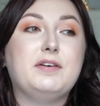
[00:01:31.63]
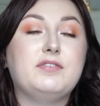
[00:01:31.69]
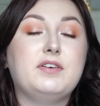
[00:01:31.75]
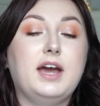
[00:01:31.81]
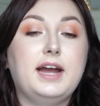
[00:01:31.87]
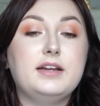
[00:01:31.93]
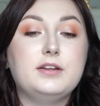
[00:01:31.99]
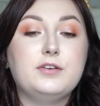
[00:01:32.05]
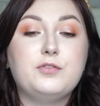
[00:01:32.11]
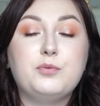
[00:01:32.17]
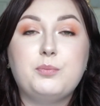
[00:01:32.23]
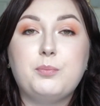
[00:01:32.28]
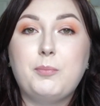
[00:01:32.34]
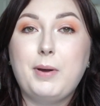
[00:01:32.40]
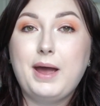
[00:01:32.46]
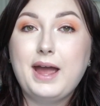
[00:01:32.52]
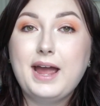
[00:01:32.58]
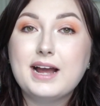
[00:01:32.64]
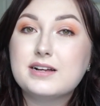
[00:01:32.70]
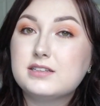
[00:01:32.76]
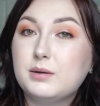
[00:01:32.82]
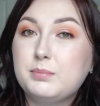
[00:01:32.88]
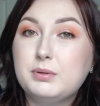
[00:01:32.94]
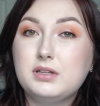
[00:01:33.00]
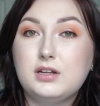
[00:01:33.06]
I've kind of
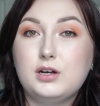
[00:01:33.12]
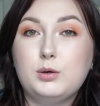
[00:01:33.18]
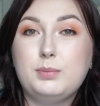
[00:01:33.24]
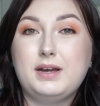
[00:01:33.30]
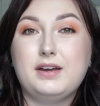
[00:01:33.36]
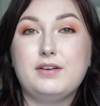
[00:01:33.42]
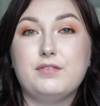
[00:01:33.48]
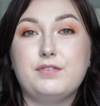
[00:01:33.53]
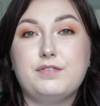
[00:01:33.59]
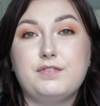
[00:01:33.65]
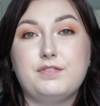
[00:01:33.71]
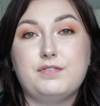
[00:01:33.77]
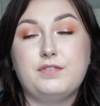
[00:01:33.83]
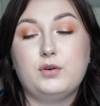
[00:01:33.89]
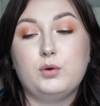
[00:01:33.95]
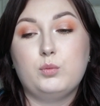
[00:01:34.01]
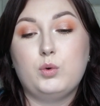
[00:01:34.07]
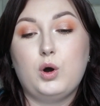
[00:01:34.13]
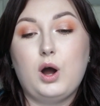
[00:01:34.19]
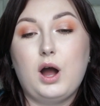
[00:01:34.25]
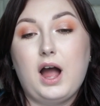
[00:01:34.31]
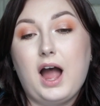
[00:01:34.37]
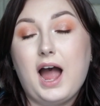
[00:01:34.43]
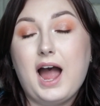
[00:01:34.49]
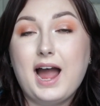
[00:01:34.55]
picked up a little bit for
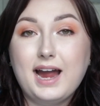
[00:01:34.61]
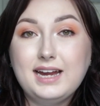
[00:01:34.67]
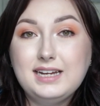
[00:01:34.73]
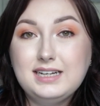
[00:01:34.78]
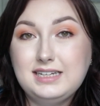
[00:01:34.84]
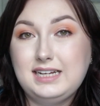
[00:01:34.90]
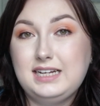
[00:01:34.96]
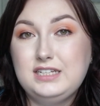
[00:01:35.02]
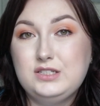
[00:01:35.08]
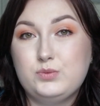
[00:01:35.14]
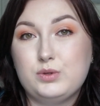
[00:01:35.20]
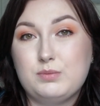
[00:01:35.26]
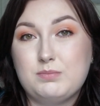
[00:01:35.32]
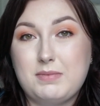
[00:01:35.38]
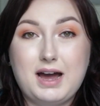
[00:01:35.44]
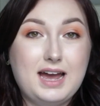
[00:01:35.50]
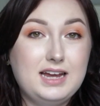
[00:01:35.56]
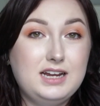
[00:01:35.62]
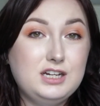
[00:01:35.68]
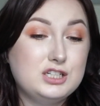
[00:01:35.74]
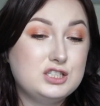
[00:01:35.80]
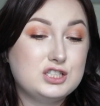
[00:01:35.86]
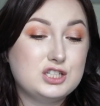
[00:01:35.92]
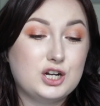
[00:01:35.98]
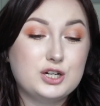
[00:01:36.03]
what I need with my
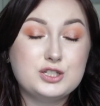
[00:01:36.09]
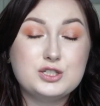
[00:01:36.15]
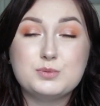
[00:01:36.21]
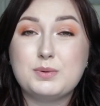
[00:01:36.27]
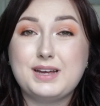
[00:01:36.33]
concerns,